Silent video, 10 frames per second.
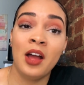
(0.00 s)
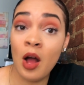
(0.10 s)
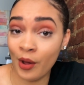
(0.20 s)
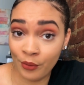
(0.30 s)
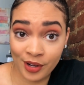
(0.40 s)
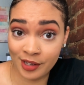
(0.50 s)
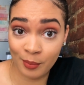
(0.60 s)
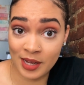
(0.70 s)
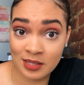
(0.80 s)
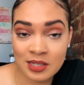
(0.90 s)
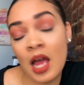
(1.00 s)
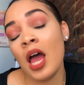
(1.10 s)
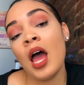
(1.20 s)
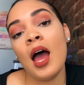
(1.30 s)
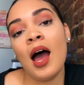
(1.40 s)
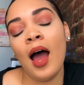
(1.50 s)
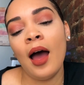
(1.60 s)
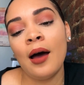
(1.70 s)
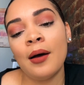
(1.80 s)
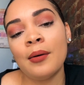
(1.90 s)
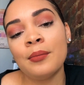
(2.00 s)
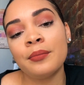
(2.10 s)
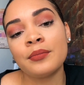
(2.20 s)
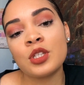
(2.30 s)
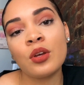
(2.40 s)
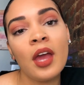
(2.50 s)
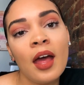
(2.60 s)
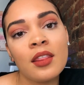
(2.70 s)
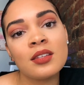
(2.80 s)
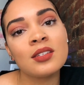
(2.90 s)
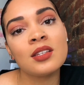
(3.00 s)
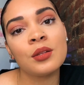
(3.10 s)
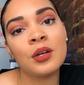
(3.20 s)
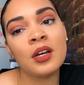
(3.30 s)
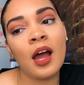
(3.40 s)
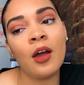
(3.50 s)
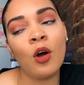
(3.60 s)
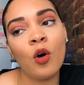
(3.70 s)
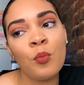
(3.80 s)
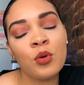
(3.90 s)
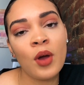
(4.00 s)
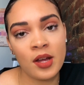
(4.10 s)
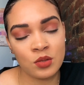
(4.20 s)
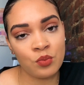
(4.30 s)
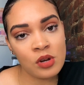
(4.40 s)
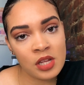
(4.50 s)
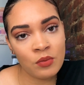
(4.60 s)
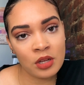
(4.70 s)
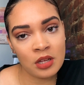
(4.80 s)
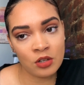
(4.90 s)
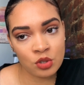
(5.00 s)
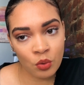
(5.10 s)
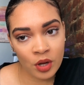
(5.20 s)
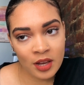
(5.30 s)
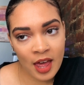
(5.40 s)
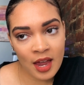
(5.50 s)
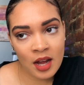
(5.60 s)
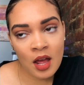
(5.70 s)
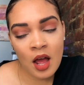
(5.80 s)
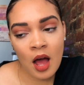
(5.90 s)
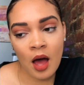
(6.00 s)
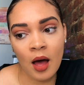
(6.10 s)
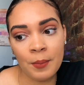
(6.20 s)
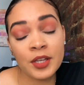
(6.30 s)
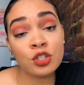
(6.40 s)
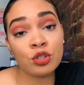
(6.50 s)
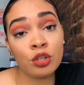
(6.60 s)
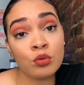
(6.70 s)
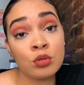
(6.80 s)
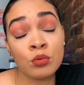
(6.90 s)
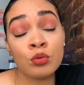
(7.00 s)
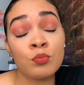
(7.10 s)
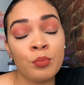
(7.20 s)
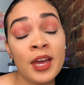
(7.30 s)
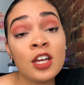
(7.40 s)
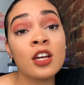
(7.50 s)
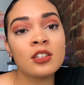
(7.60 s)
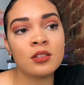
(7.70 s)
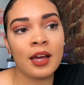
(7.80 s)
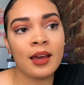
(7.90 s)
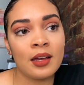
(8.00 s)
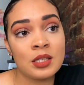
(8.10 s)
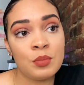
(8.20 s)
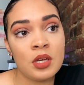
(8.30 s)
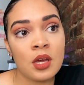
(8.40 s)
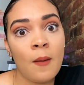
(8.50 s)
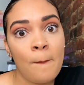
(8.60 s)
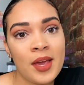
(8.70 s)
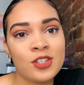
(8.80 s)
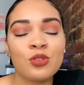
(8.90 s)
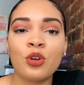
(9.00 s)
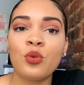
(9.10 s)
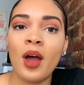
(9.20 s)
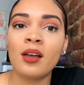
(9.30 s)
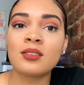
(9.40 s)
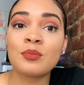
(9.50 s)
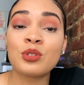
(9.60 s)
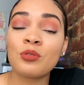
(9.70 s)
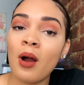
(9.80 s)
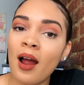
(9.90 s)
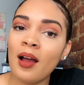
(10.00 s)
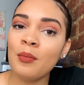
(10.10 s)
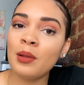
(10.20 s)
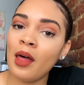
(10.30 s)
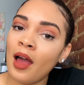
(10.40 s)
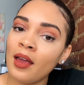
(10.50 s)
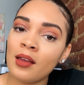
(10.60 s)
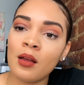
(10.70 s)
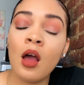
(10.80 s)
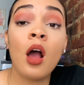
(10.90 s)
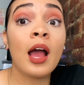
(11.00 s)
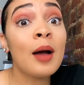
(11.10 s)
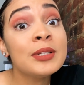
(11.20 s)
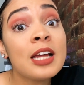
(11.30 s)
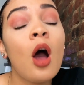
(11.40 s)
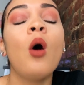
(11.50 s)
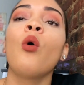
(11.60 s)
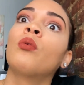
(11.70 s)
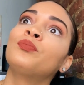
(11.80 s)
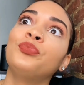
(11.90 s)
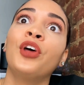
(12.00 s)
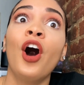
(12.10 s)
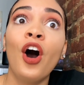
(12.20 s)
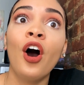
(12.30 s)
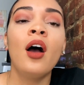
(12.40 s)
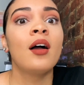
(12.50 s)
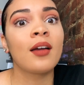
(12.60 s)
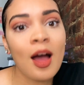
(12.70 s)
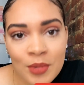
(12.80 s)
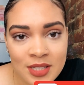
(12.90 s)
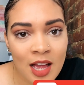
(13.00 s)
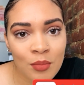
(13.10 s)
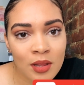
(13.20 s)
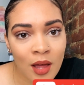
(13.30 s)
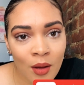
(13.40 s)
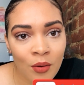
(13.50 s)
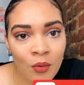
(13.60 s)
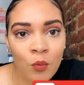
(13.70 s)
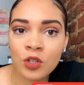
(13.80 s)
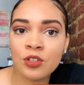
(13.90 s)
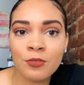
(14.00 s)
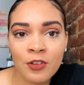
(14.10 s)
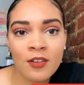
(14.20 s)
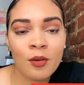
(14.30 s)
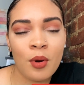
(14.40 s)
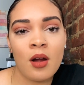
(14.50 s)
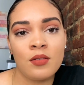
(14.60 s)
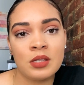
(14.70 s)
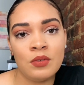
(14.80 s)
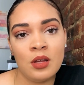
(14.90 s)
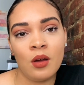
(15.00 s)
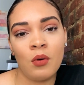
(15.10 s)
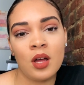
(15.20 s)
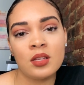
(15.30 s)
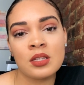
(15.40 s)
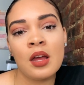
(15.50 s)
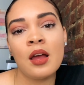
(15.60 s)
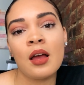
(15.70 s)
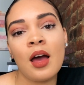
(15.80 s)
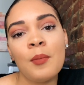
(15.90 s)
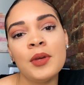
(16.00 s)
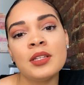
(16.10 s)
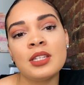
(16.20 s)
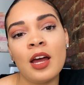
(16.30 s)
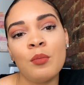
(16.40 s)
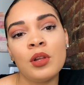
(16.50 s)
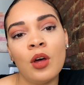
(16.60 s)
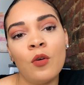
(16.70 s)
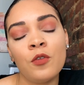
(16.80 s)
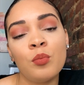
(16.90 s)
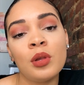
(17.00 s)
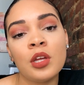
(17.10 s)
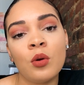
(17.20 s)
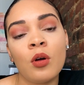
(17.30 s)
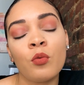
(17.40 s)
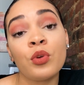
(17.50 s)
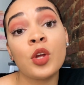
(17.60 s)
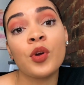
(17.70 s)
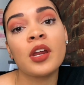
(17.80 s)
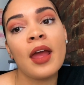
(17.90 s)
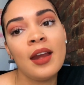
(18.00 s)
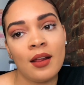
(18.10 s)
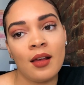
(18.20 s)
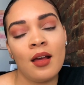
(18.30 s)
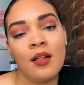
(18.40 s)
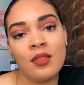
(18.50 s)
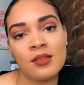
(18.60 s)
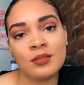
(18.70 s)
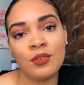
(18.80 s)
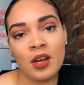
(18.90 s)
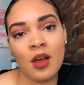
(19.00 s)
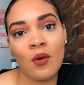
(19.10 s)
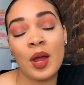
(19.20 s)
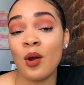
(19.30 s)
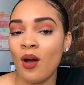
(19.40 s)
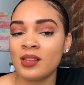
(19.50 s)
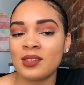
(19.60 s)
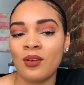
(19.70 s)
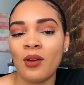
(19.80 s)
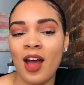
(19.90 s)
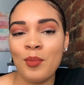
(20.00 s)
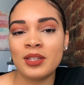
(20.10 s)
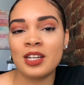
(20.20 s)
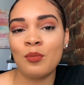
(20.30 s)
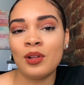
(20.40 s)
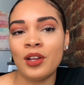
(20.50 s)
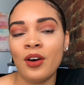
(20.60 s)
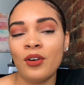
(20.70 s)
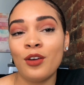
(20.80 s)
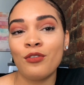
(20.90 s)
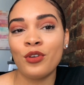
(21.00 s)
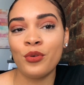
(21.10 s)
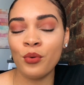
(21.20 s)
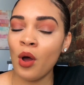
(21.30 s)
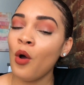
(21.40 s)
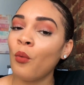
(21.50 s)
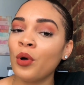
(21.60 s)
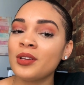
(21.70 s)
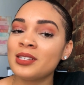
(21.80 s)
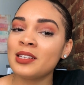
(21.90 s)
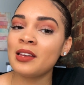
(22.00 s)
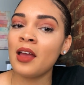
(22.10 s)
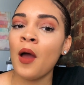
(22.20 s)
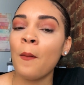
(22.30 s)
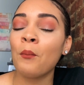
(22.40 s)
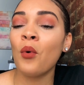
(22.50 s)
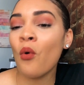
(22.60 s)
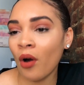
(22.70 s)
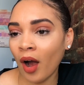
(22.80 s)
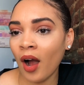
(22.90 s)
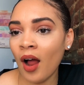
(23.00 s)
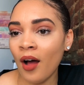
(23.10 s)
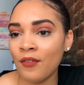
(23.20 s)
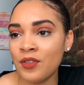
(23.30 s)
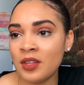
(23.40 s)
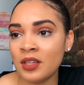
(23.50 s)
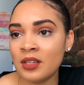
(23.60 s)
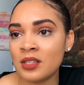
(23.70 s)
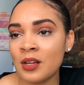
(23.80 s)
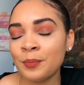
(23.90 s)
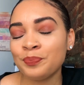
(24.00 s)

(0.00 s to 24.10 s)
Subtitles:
on a regular basis. So yeah, this is the look. I hope you guys really enjoyed that. Make sure you make sure you guys subscribe, like, comment. Comment down below what your favorite part of this video was. Comment down below if you plan on recreating this video, and also comment down below if you want to see more of these